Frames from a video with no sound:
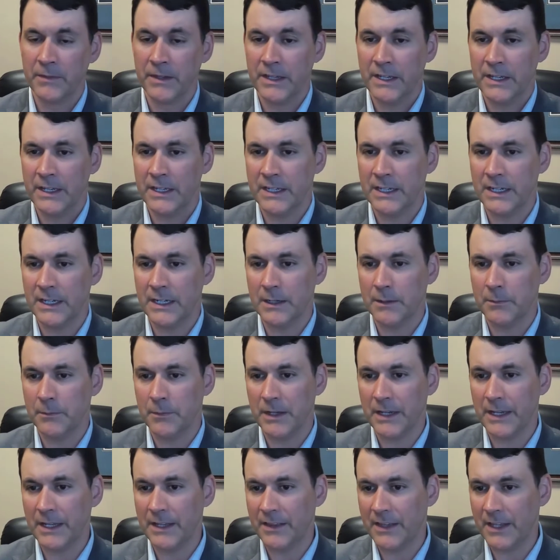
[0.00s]

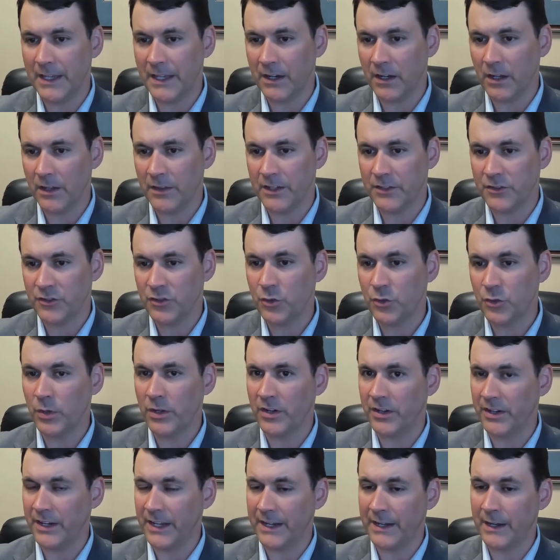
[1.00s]
And then on the
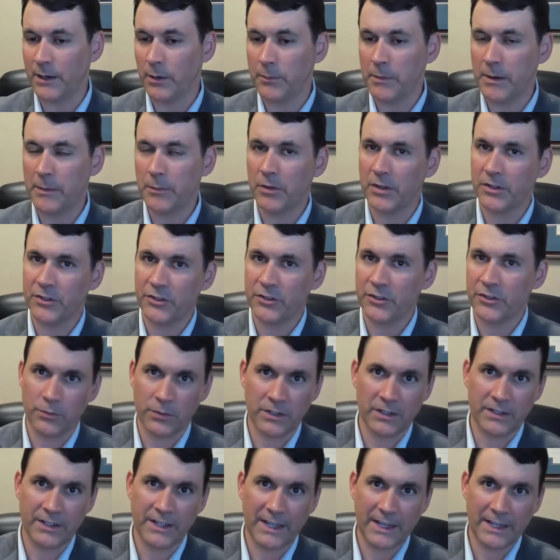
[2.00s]
200-day, now remember the
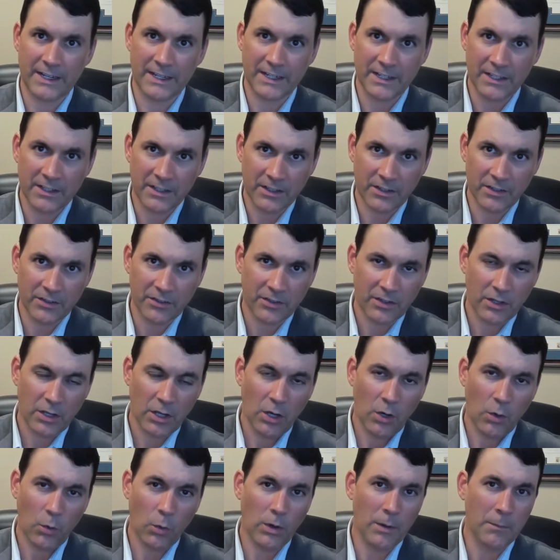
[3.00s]
200-day is
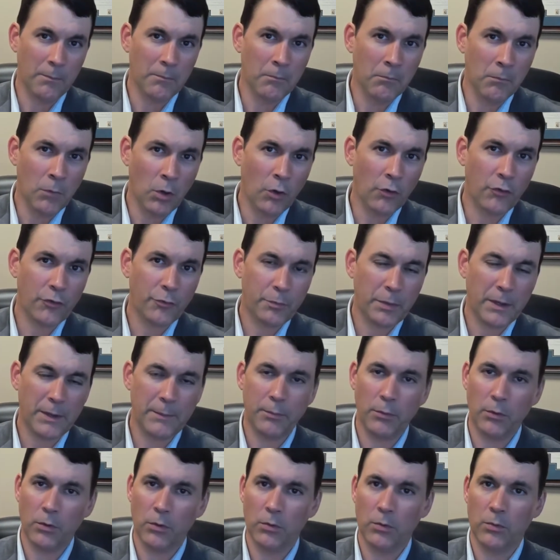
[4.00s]
what most
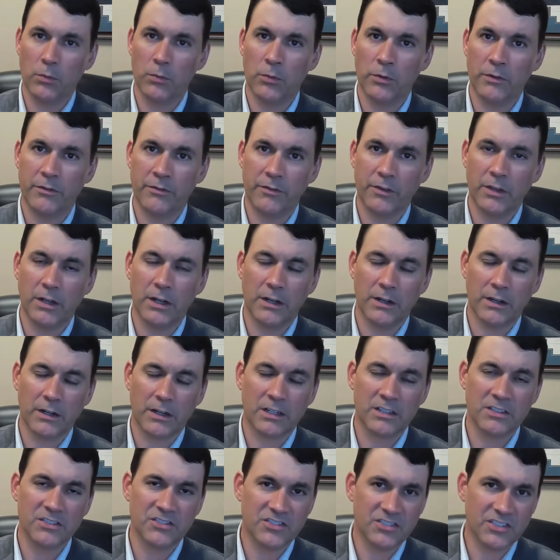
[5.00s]
people
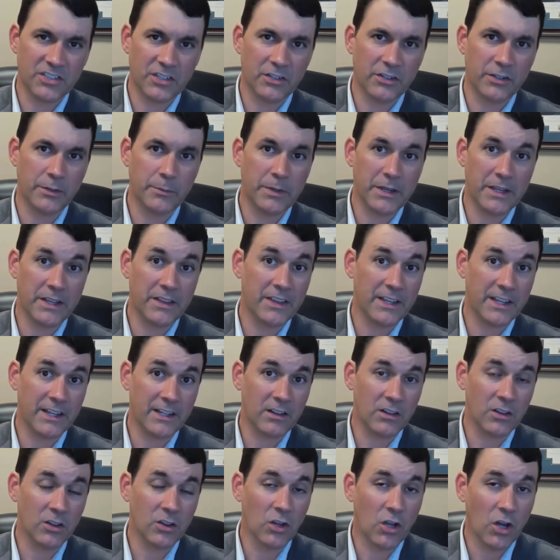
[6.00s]
consider to be
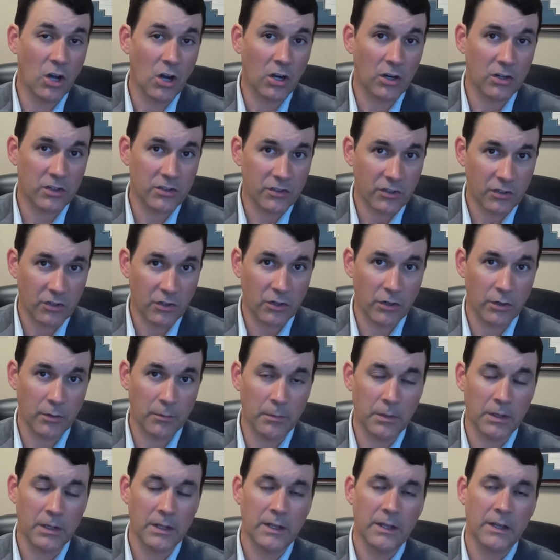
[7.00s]
the
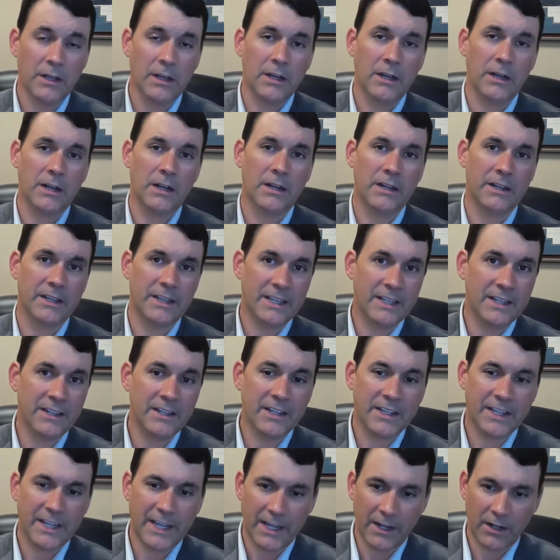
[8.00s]
long-term
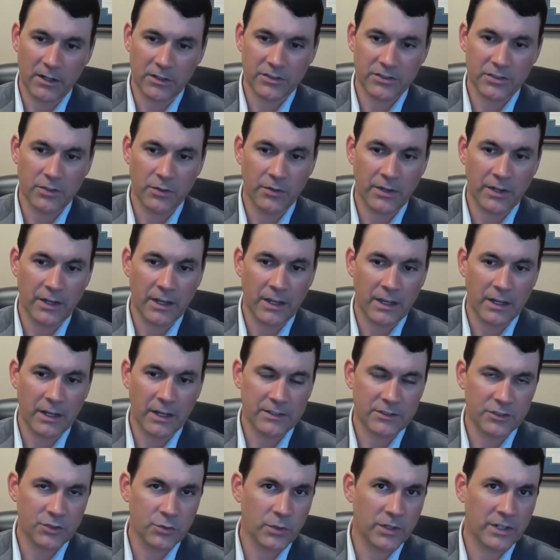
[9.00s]
indicator. So
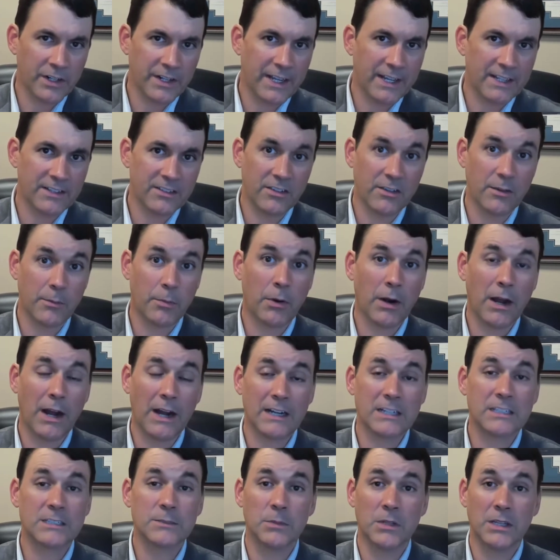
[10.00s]
200 days is
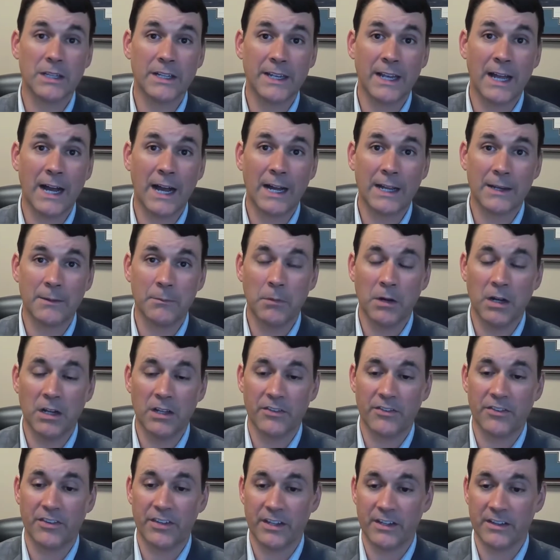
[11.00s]
approximately 9
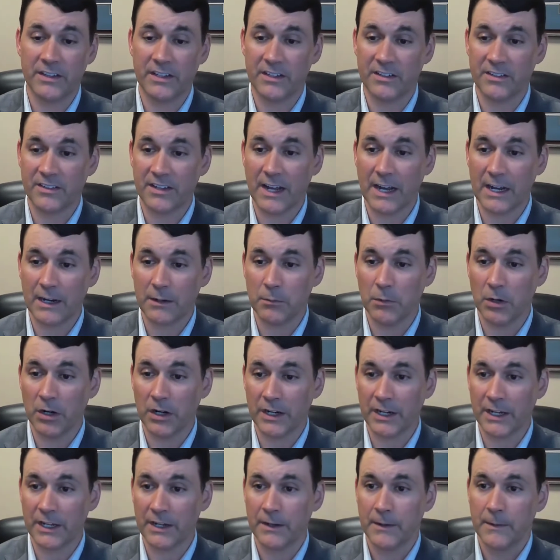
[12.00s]
months in the stock
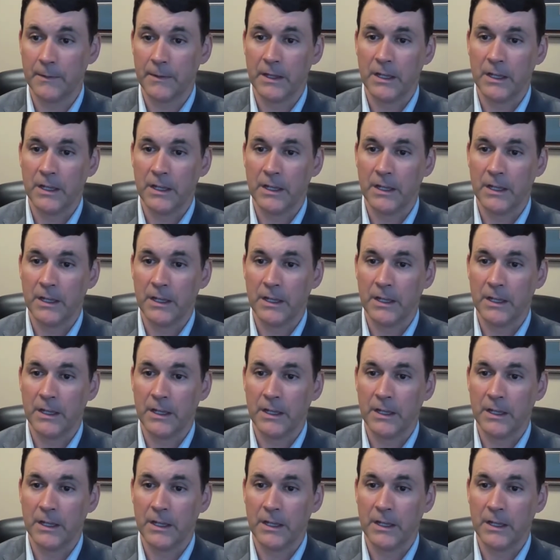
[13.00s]
market.